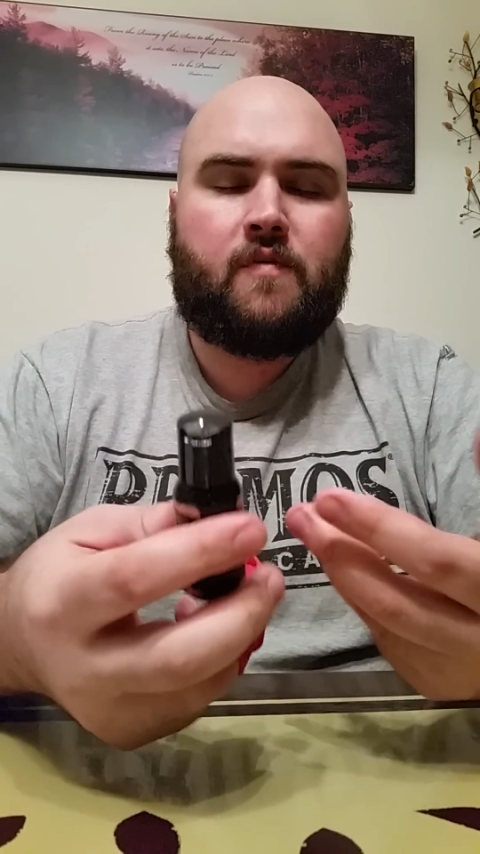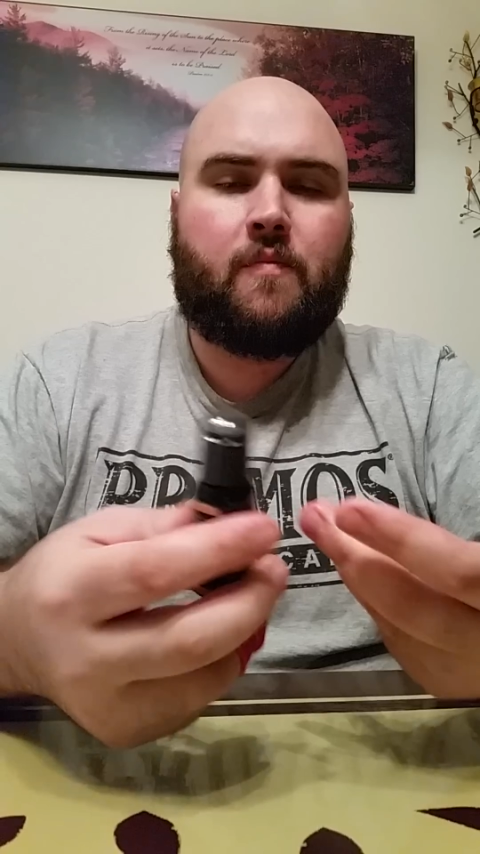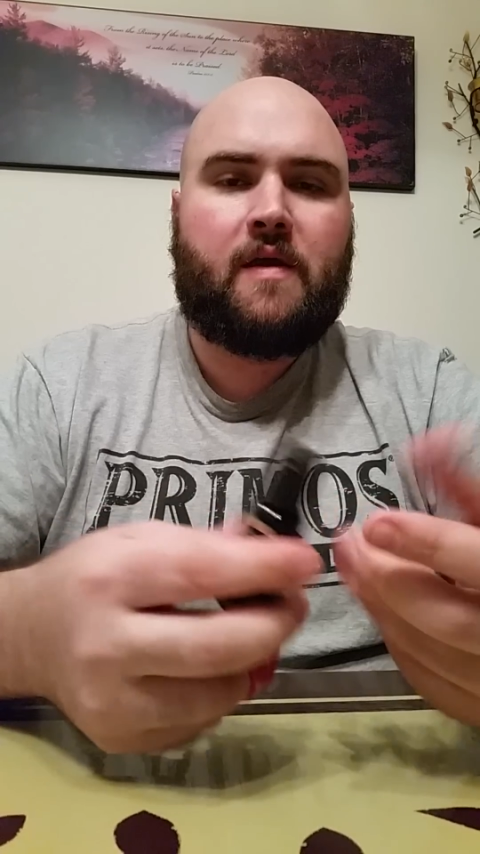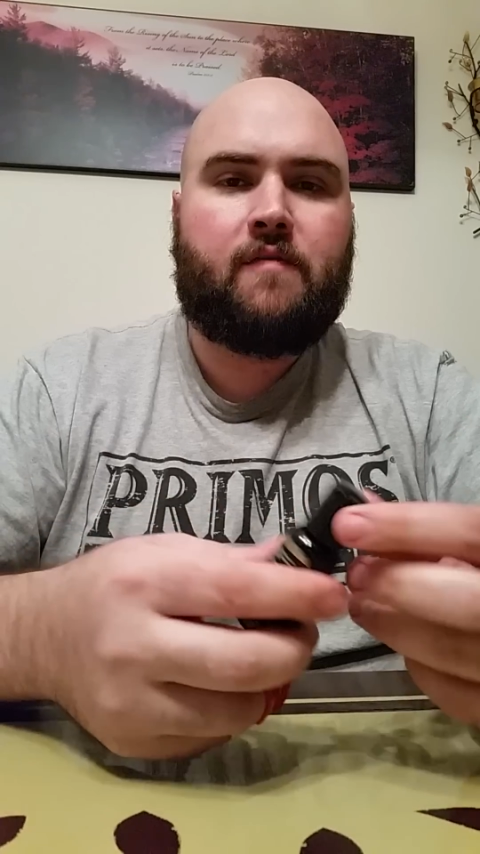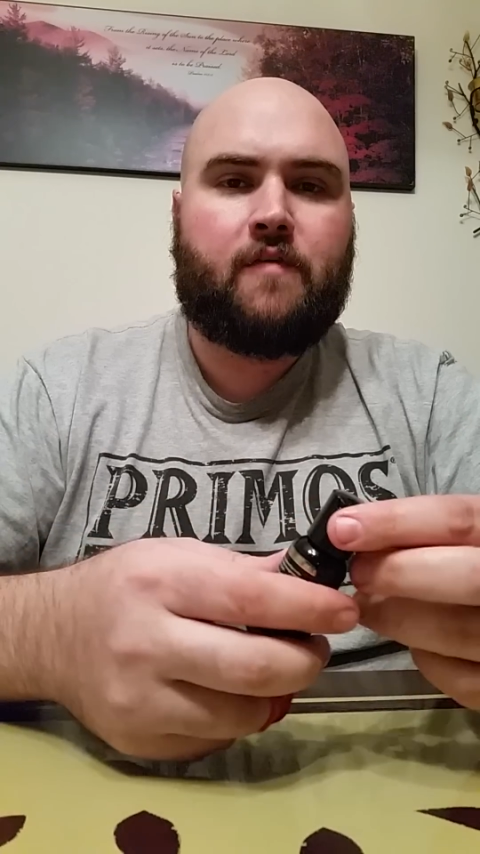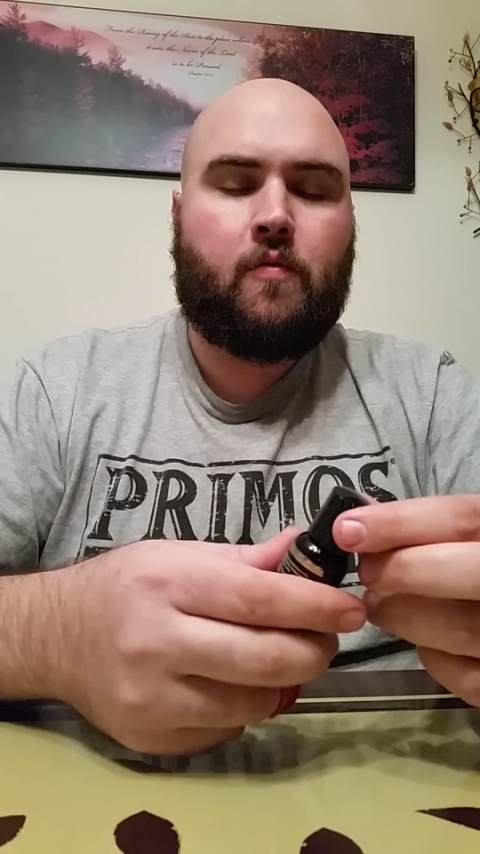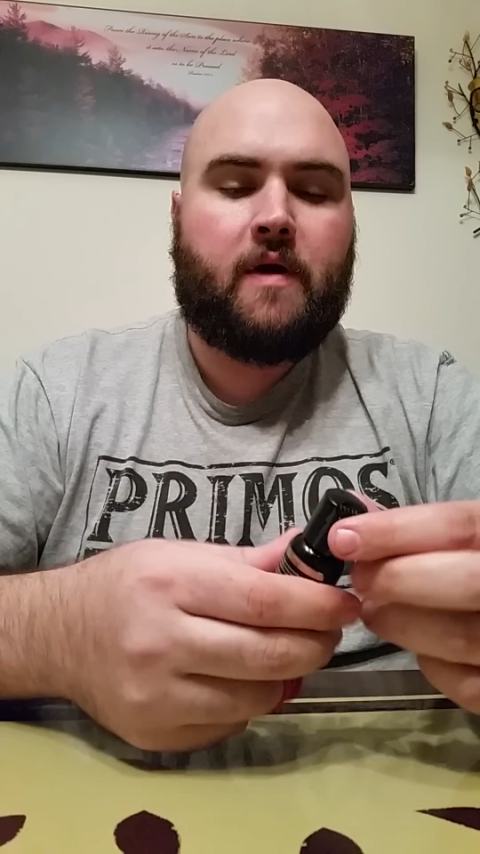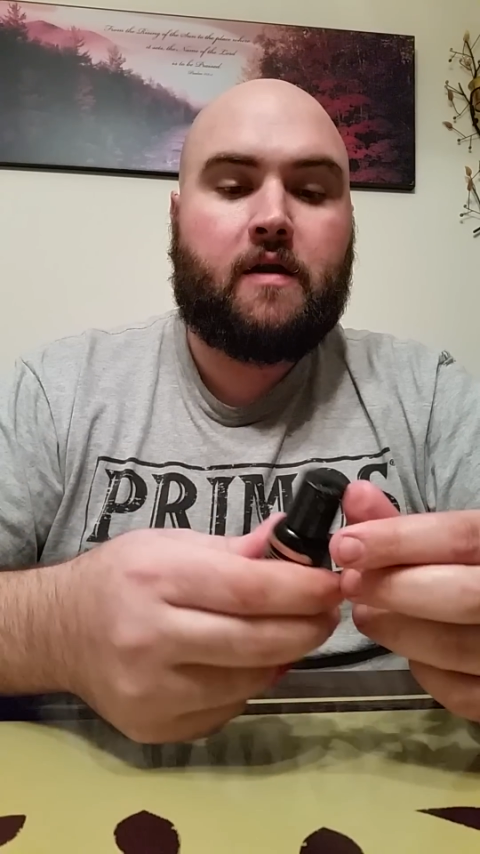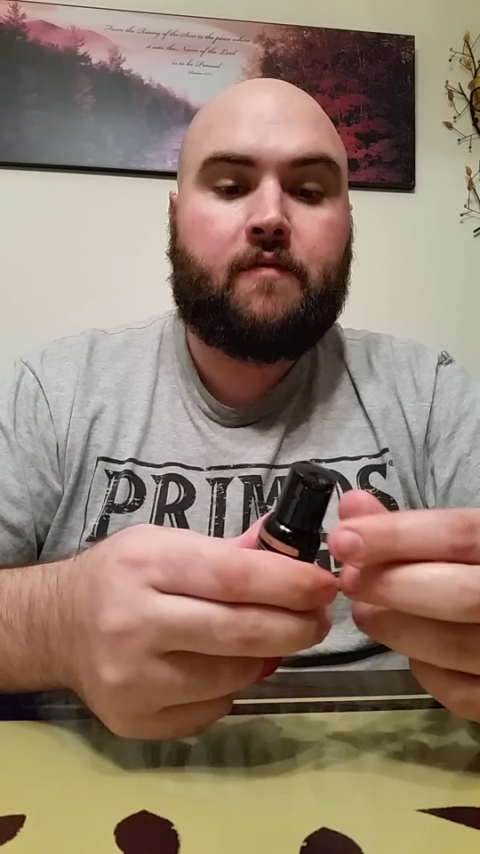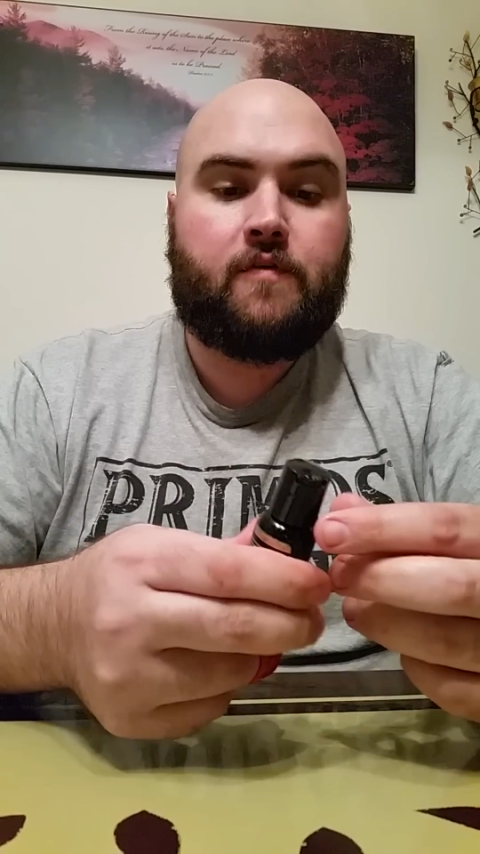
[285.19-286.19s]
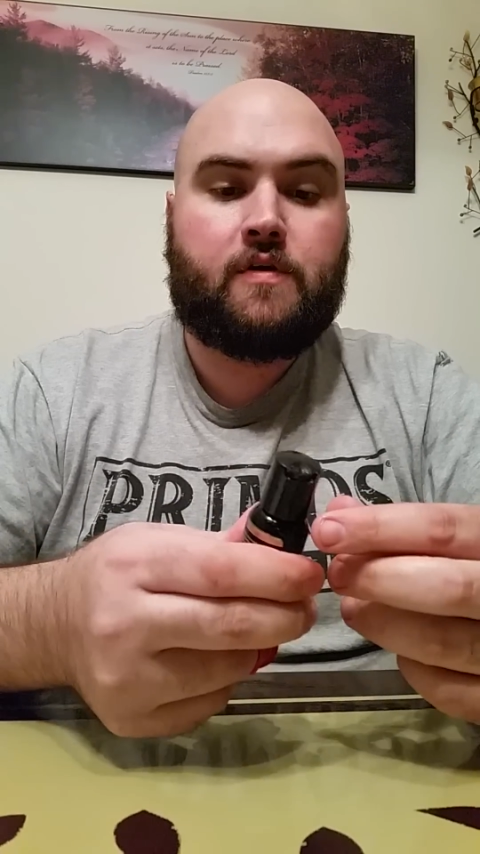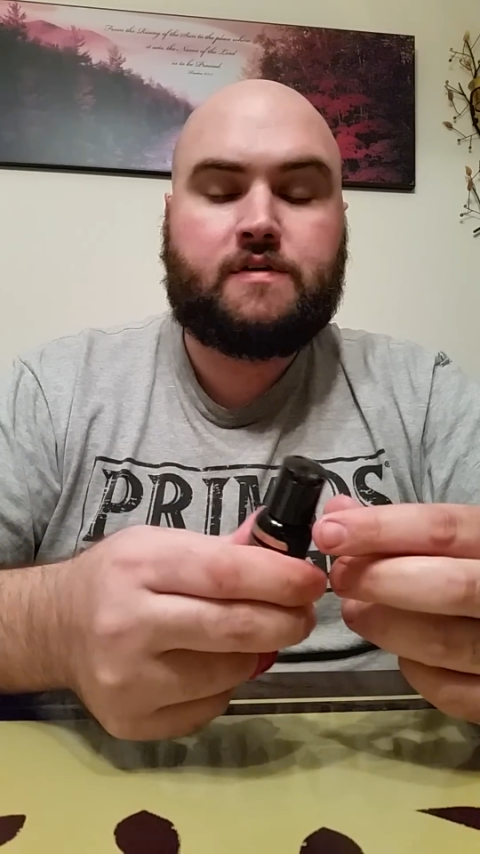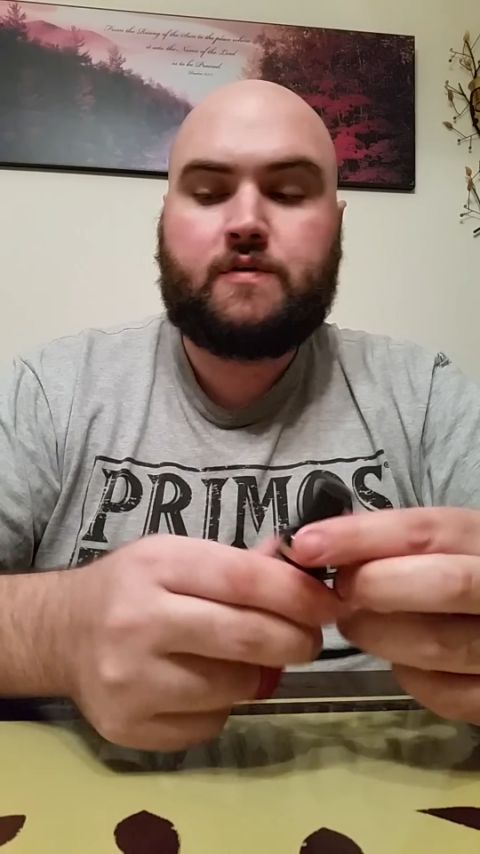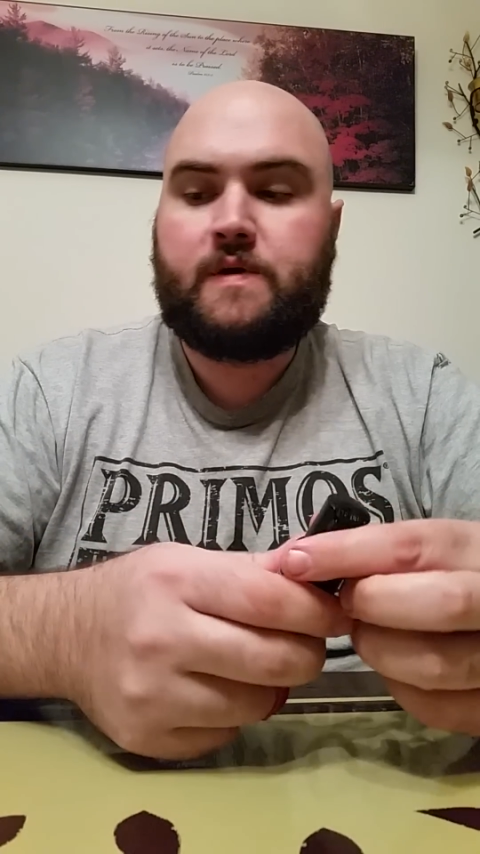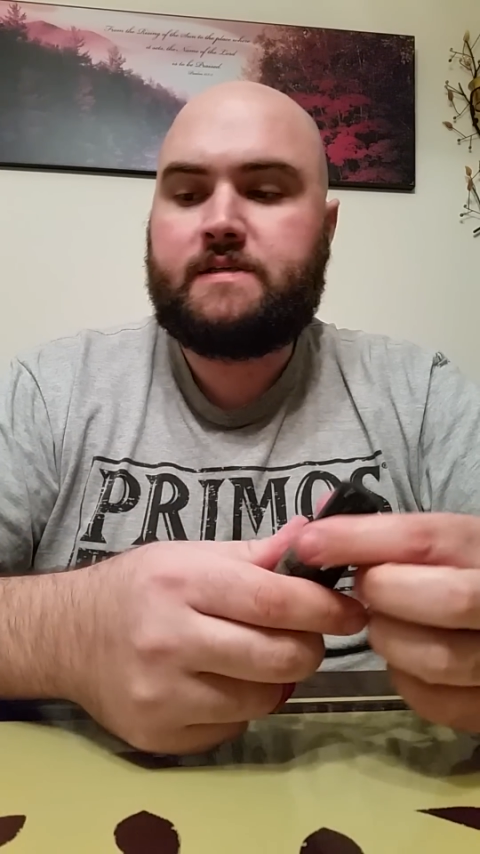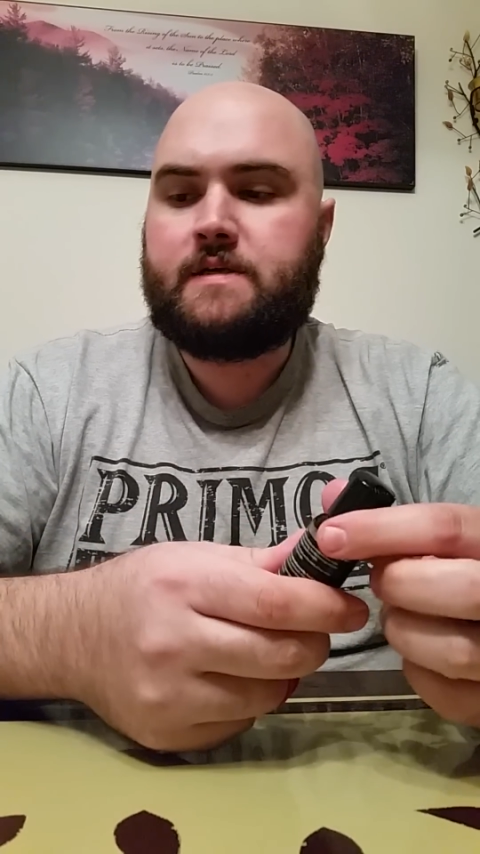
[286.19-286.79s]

to me, feel better if you could squeeze